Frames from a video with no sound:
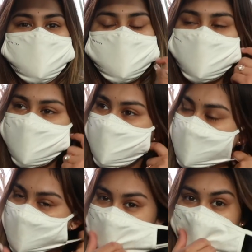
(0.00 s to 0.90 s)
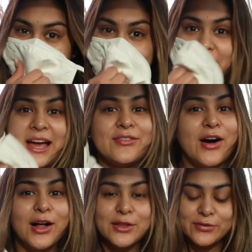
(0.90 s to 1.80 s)
right, we have
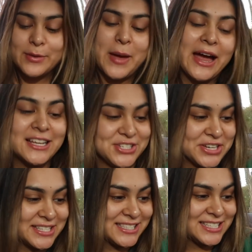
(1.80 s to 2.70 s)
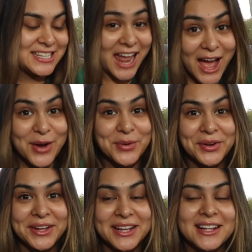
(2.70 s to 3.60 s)
all of the packages.
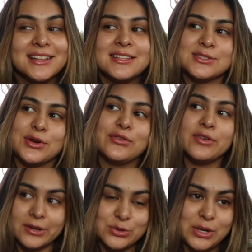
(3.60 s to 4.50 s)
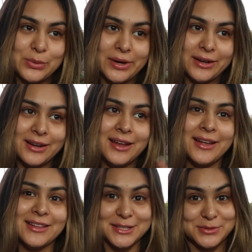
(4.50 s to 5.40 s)
Now, Let's go to Forever 21
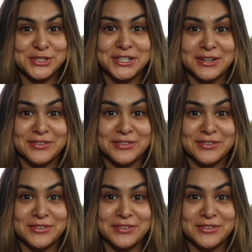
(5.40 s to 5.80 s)
and let's return